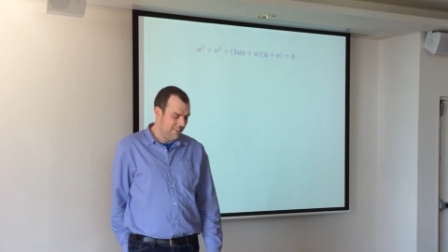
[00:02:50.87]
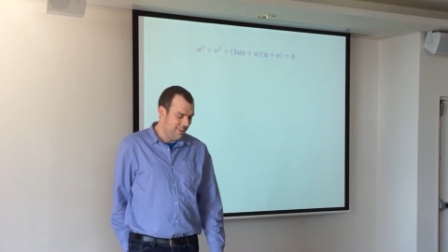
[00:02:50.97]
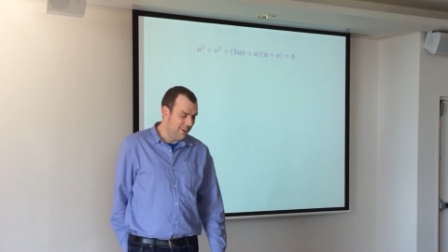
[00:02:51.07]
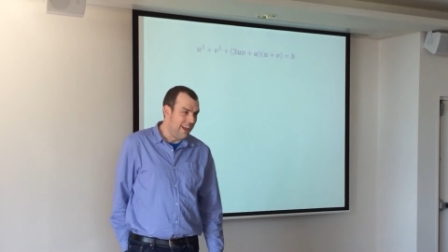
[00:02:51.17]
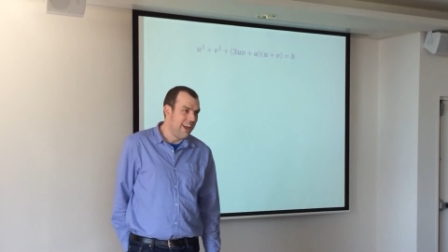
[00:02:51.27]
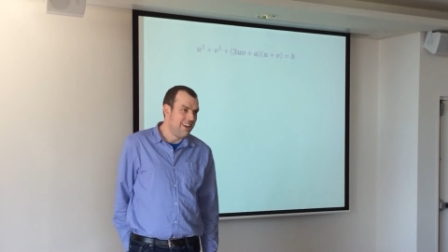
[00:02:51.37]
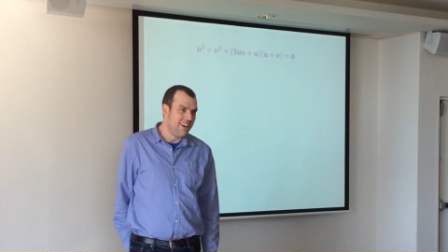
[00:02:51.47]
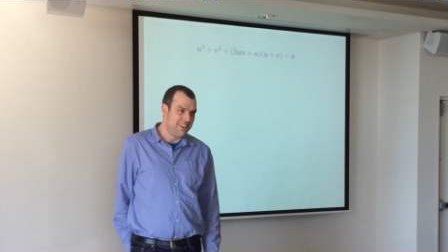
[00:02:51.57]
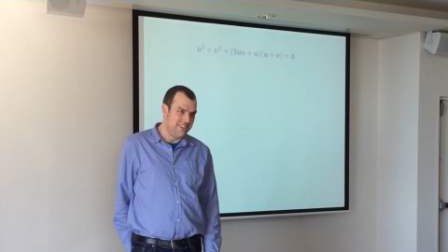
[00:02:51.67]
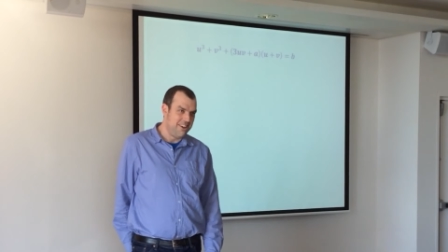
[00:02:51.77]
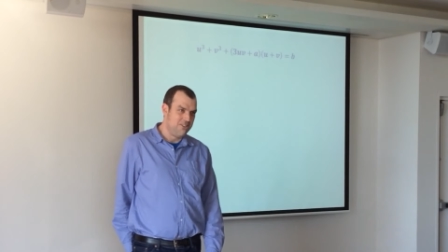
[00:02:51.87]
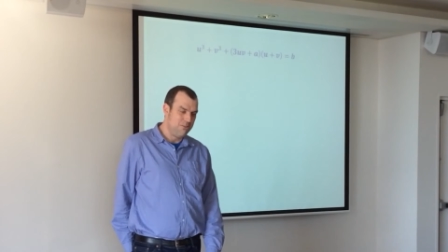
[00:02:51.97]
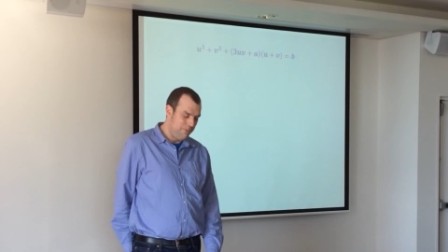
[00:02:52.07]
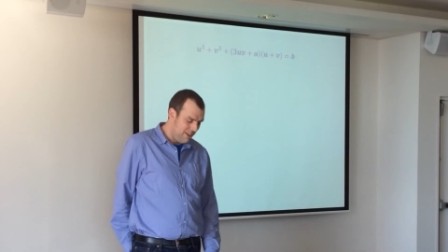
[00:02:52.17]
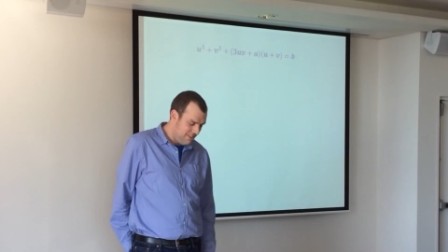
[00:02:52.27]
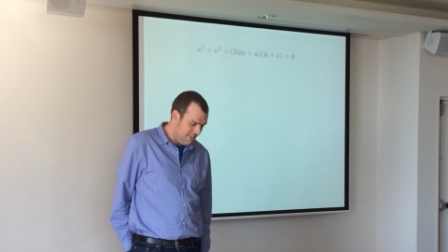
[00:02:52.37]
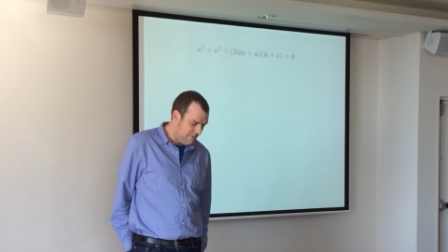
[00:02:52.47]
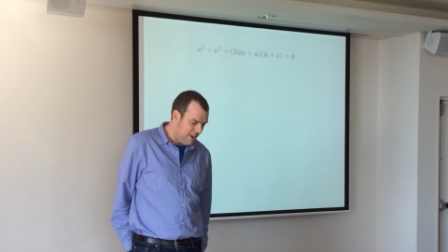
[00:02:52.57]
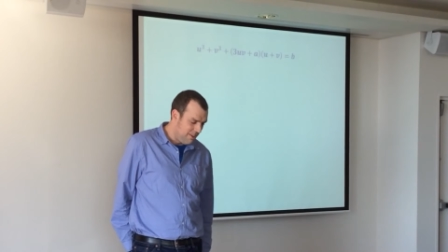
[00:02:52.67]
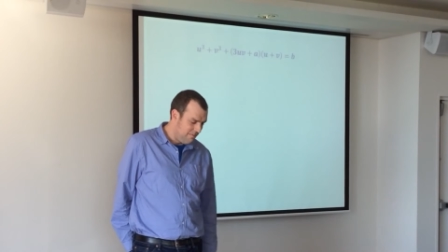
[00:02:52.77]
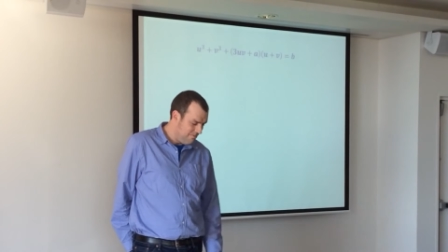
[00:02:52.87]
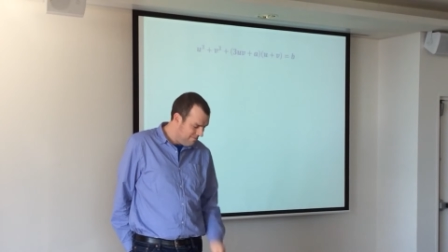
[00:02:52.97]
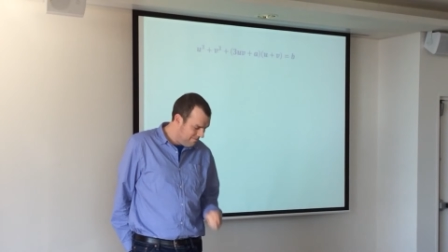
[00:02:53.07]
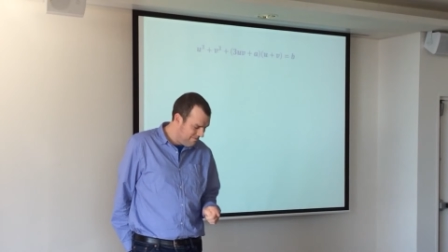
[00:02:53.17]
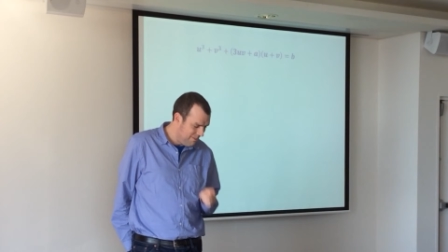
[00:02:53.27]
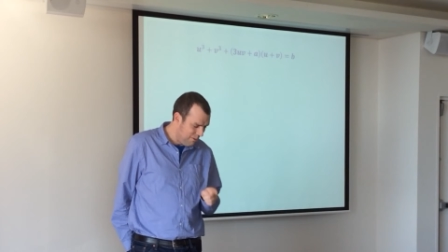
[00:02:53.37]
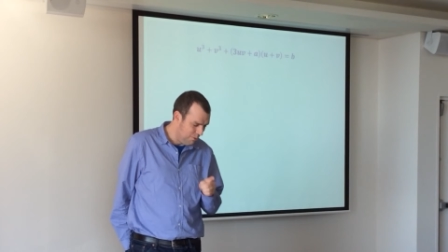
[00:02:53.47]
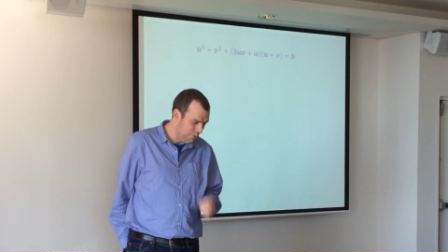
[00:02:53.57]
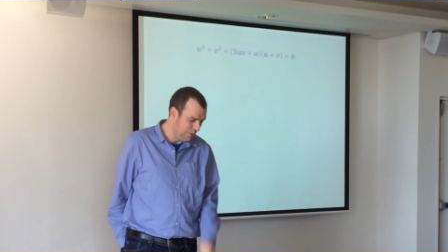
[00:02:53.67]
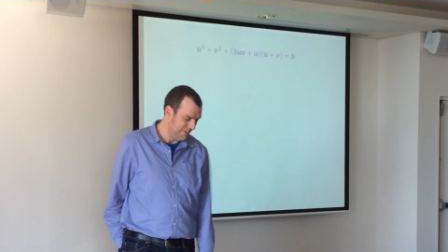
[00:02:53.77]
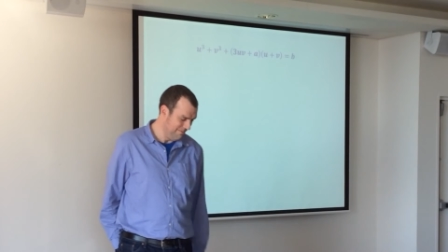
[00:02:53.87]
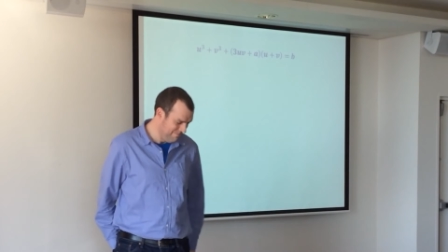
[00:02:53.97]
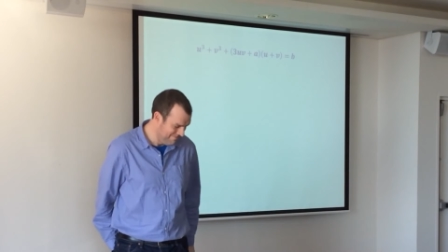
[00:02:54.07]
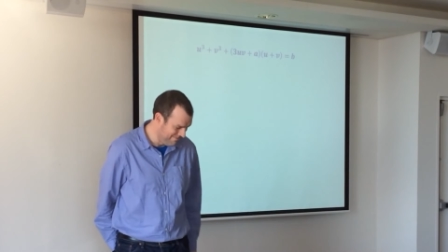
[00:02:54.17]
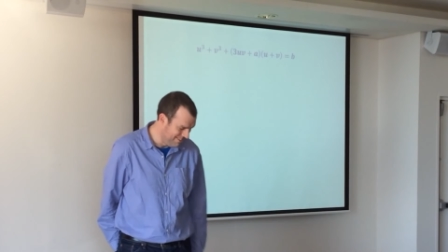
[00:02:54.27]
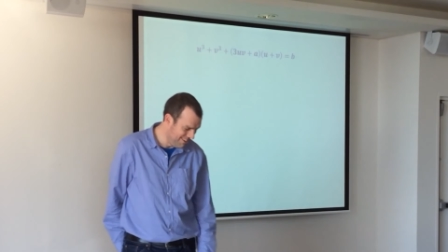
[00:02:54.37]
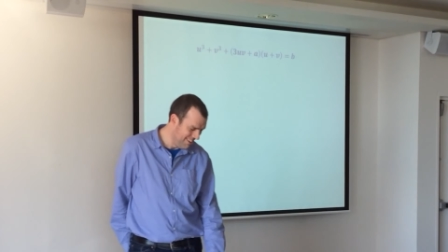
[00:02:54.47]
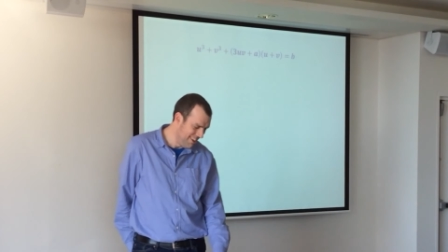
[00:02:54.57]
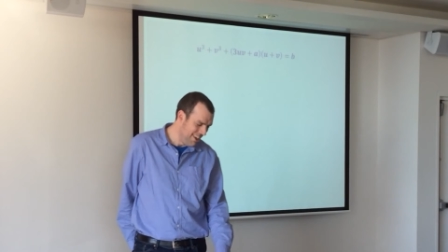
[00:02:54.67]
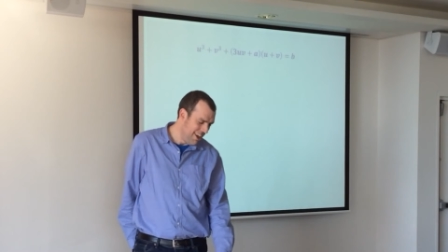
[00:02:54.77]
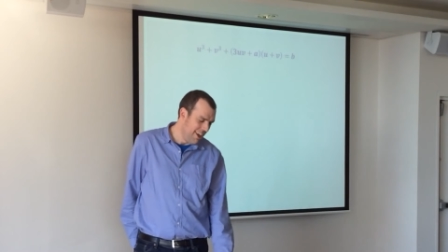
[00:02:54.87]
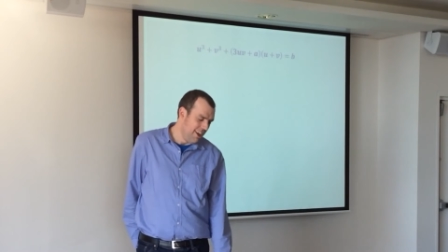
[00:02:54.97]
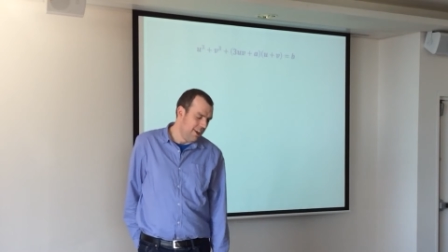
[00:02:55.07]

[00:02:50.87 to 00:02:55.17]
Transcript: And I hate unintentional puns. I'd rather have thought of it.